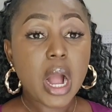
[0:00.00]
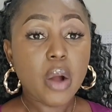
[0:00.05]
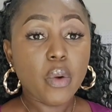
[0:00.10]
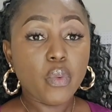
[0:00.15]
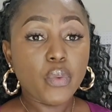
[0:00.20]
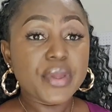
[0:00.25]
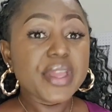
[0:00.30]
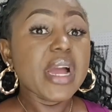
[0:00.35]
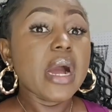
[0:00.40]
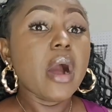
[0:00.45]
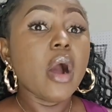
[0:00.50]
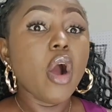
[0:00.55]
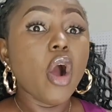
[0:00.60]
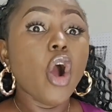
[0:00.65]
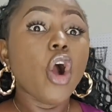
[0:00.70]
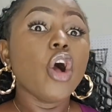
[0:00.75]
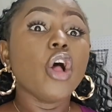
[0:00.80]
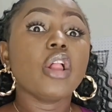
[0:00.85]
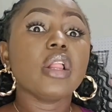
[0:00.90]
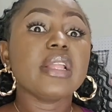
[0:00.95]
We are
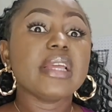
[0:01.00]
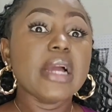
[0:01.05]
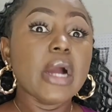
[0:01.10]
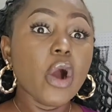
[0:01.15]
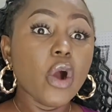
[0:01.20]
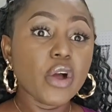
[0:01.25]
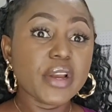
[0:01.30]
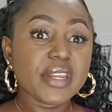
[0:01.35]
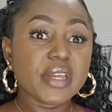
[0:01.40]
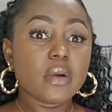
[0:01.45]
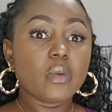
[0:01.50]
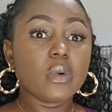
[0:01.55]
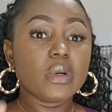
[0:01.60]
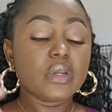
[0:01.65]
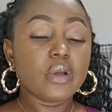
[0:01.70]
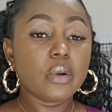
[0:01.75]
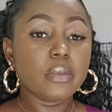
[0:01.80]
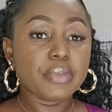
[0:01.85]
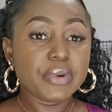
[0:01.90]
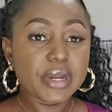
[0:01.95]
all under
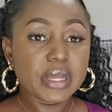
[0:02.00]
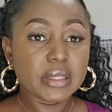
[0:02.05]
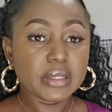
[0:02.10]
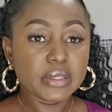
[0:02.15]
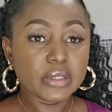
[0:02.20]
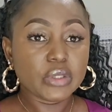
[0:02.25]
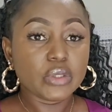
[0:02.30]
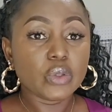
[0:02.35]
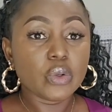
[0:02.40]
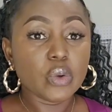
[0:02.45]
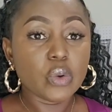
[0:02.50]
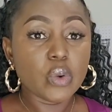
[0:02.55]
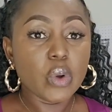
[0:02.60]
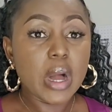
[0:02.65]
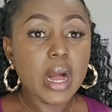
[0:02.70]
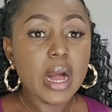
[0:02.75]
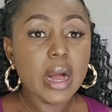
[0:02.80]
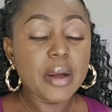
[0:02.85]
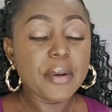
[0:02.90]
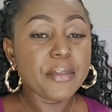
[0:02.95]
one umbrella. So
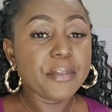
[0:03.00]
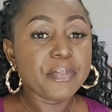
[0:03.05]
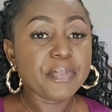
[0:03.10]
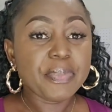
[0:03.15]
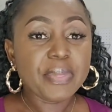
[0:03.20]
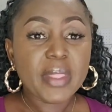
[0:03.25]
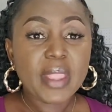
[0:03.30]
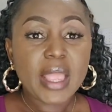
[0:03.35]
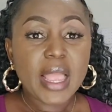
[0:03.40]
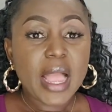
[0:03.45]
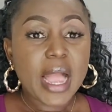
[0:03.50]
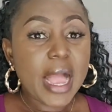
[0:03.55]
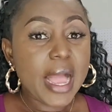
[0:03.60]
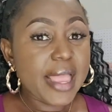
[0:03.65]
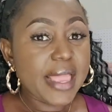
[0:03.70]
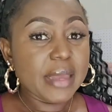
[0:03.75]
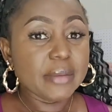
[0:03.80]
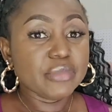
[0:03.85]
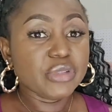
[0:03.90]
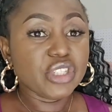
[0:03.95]

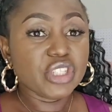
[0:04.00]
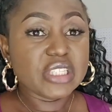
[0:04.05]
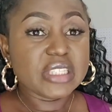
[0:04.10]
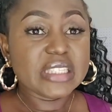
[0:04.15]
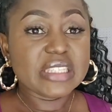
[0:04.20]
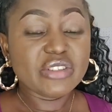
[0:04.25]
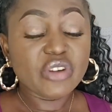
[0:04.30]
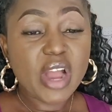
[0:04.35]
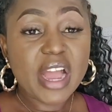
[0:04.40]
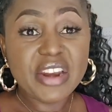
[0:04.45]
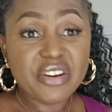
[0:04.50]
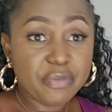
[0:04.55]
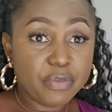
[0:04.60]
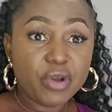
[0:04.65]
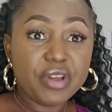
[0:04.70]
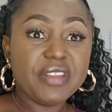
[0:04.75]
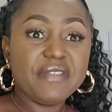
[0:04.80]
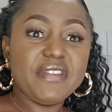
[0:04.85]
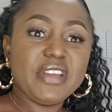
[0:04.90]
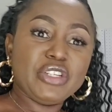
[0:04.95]
I am just trying to
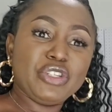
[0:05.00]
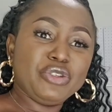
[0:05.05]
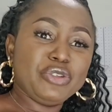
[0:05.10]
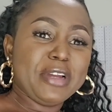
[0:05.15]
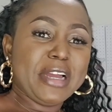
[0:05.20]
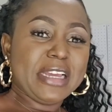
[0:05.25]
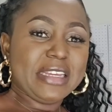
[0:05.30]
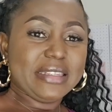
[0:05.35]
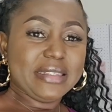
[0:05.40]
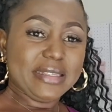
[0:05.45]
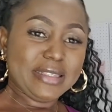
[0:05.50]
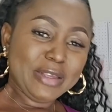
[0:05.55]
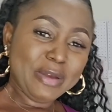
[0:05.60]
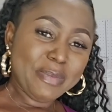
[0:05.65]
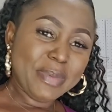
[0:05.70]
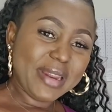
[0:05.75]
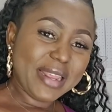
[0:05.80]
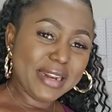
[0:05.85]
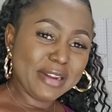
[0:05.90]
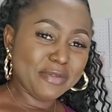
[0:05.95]
motivate you guys.
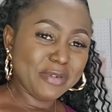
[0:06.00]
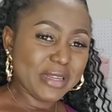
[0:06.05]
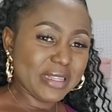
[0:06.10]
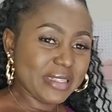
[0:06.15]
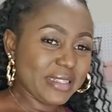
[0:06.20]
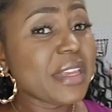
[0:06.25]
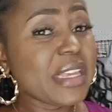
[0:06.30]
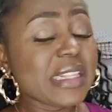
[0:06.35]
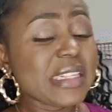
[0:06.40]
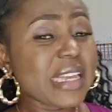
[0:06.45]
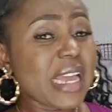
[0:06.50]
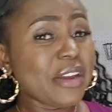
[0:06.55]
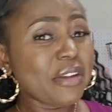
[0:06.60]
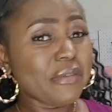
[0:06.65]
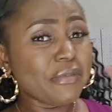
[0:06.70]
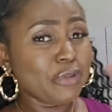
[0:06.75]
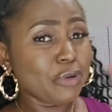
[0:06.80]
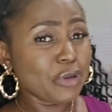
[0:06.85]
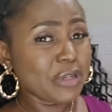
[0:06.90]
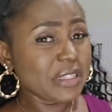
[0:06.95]
So, but anyways, it's kind
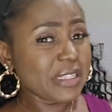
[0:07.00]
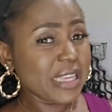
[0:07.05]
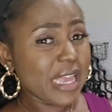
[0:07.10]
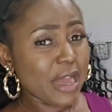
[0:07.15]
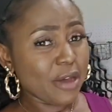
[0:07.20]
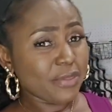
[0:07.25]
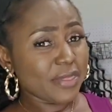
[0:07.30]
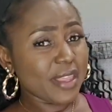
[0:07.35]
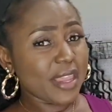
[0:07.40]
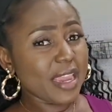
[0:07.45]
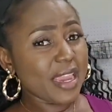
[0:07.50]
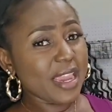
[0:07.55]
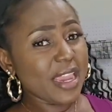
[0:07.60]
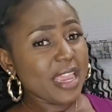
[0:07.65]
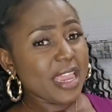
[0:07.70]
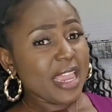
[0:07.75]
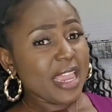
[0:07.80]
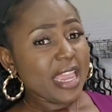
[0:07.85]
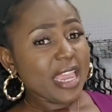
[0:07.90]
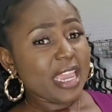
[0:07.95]
of noisy out there
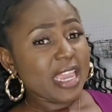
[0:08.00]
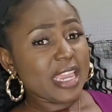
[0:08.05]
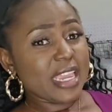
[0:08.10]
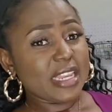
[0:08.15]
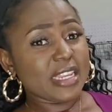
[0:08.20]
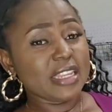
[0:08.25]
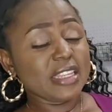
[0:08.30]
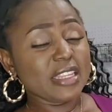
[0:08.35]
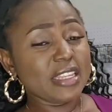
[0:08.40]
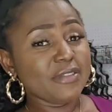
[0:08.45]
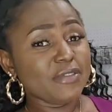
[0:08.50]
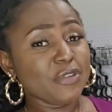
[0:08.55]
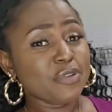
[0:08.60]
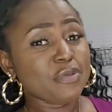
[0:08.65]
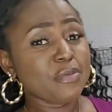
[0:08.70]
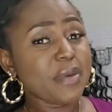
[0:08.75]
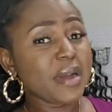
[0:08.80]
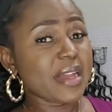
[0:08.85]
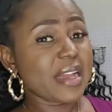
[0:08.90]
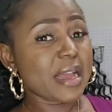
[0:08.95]
in the living
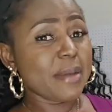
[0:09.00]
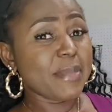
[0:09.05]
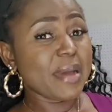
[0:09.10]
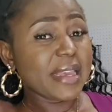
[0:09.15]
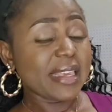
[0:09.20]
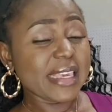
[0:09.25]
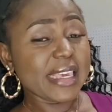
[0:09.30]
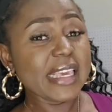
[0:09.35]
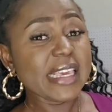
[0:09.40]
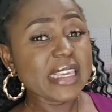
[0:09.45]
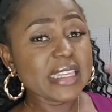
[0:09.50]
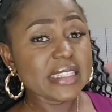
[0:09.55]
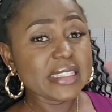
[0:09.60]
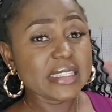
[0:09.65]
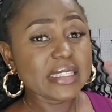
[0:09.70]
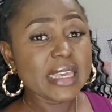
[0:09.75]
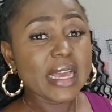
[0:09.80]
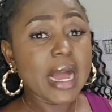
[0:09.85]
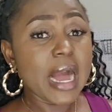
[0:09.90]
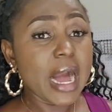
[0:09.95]
room. I got my
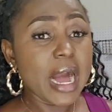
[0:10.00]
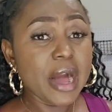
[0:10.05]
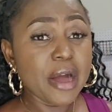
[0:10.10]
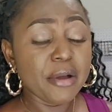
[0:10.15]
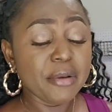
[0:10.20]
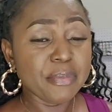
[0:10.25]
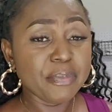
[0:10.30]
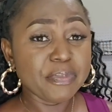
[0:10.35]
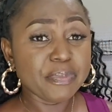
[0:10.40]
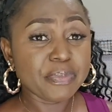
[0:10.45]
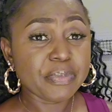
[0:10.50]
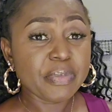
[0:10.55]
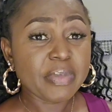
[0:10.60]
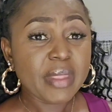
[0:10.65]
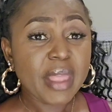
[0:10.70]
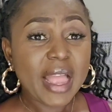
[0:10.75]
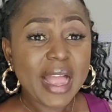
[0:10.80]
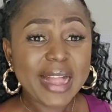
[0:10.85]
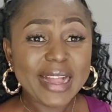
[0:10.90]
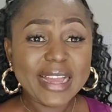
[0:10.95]
kids.
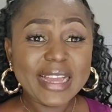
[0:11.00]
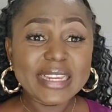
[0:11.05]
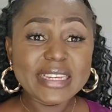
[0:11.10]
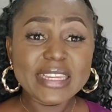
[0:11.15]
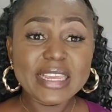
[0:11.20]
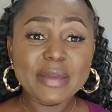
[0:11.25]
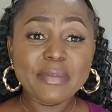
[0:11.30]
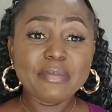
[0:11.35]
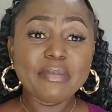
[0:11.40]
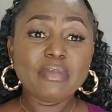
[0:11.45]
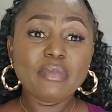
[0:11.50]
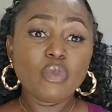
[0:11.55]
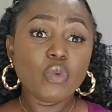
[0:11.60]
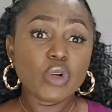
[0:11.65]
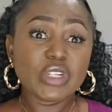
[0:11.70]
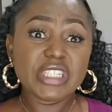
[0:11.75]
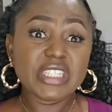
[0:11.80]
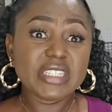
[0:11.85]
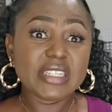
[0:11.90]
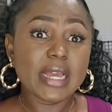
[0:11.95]
I got them
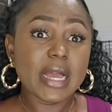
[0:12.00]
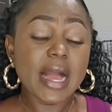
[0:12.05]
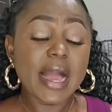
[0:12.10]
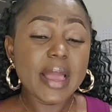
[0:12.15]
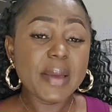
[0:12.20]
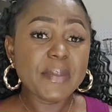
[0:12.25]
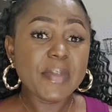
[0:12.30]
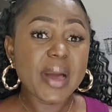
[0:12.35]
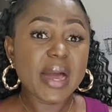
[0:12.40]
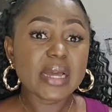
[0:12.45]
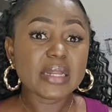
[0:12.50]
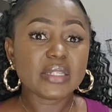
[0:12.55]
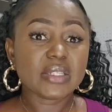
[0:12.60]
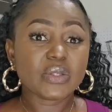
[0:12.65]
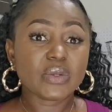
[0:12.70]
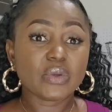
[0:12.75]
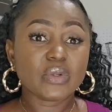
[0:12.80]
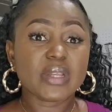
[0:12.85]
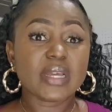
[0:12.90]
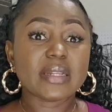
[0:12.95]
watching their iPad
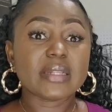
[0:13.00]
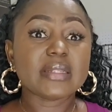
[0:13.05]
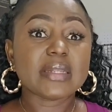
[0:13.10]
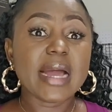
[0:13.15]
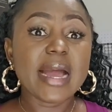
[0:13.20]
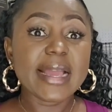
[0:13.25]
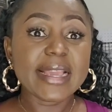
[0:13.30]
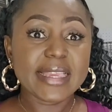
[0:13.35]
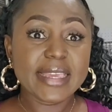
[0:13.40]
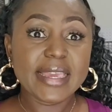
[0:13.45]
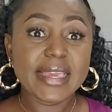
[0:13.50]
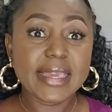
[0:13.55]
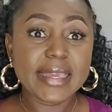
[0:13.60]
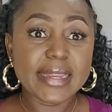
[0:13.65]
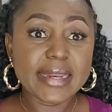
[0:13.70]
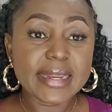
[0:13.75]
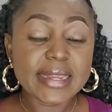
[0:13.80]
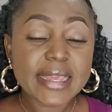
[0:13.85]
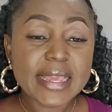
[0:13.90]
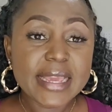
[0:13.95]
so that
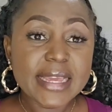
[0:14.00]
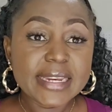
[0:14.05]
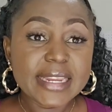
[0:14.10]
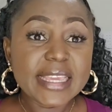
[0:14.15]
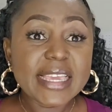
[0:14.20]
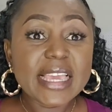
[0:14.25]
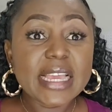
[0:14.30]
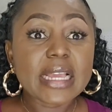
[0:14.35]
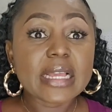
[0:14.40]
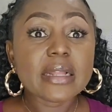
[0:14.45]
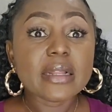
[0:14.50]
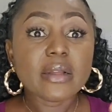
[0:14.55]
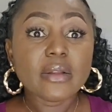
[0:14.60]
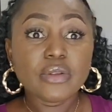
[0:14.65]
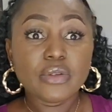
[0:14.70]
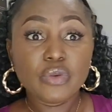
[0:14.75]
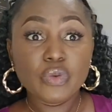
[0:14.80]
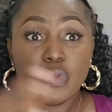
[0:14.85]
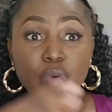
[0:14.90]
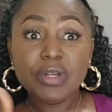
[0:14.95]
they can
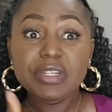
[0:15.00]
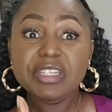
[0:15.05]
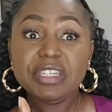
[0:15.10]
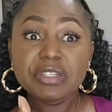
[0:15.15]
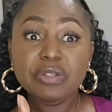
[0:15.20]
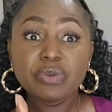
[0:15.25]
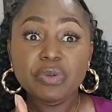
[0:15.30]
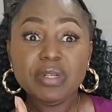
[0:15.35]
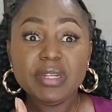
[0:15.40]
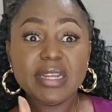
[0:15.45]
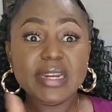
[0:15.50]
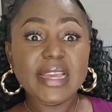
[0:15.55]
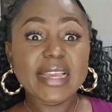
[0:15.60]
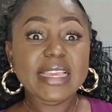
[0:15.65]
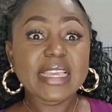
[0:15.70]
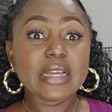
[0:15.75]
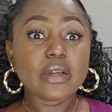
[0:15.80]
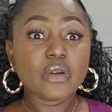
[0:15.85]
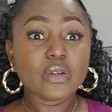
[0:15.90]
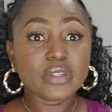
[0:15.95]
do what they're doing and I
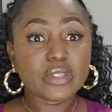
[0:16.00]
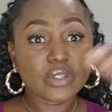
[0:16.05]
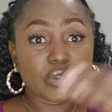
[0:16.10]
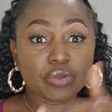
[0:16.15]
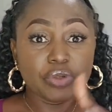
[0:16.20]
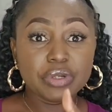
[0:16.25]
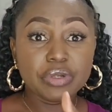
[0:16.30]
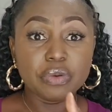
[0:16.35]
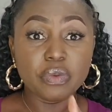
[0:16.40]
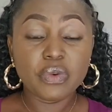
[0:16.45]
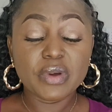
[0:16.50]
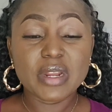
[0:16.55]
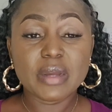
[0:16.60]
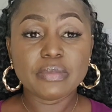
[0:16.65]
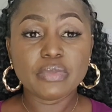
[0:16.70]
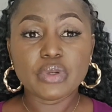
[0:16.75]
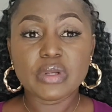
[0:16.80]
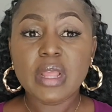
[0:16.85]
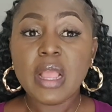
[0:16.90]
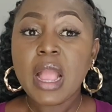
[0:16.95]
can concentrate on what
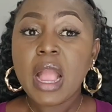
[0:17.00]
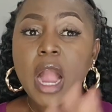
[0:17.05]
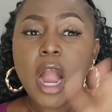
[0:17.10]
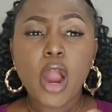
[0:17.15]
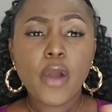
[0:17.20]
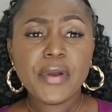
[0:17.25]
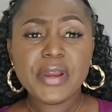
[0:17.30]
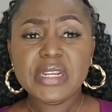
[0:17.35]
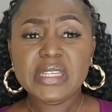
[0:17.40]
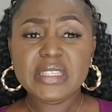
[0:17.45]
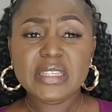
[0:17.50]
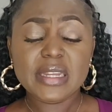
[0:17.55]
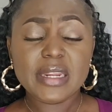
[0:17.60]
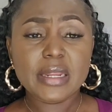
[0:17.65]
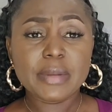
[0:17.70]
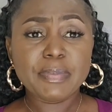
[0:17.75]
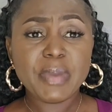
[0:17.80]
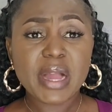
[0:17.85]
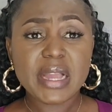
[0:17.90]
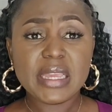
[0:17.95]
I'm doing. I already
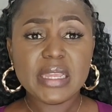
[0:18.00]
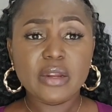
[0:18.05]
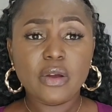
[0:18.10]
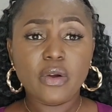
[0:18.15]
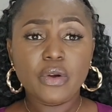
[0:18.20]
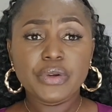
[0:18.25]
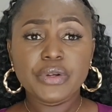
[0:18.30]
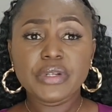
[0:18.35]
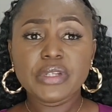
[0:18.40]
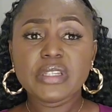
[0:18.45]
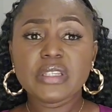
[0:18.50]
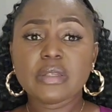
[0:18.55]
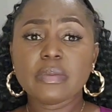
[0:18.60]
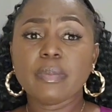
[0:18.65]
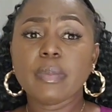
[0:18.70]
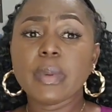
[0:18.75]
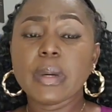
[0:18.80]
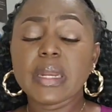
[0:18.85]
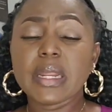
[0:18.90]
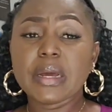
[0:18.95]
started packing
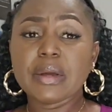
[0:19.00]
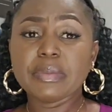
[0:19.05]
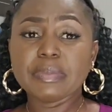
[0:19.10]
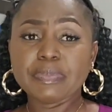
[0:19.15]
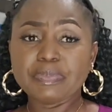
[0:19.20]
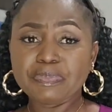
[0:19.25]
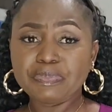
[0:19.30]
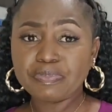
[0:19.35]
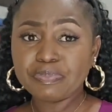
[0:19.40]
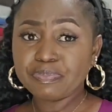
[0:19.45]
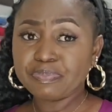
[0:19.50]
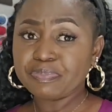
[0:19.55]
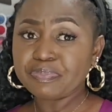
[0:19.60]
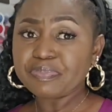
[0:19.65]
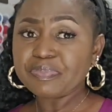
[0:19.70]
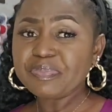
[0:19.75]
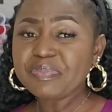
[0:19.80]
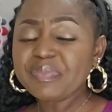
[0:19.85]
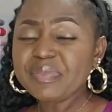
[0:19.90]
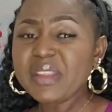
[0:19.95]
orders, but
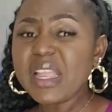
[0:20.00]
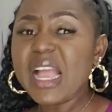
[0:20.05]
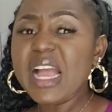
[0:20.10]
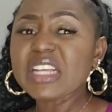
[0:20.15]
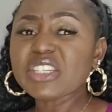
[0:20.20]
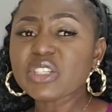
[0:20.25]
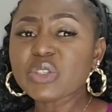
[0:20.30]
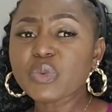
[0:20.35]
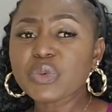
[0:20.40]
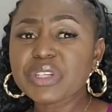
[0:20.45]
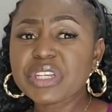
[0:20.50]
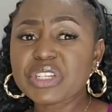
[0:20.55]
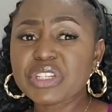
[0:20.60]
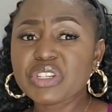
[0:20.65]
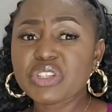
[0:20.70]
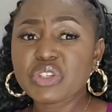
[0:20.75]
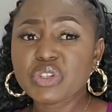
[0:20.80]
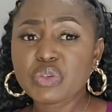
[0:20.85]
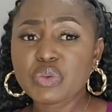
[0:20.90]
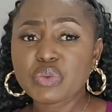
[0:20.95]
I just
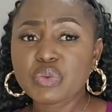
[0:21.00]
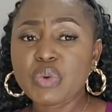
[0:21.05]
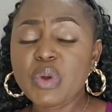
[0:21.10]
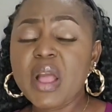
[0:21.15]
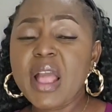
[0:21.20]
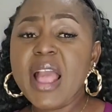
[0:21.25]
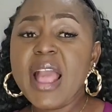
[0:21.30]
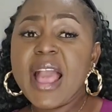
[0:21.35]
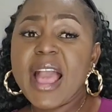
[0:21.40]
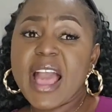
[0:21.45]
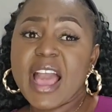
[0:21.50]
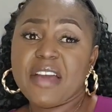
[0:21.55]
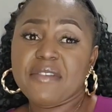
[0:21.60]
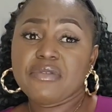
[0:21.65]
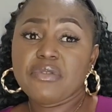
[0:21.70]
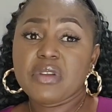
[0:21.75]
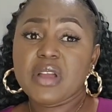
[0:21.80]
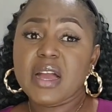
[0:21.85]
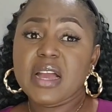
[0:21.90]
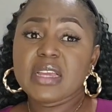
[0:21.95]
wanted to
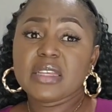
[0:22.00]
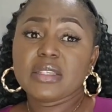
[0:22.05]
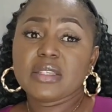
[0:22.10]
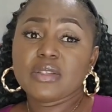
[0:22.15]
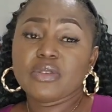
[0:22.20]
have you guys,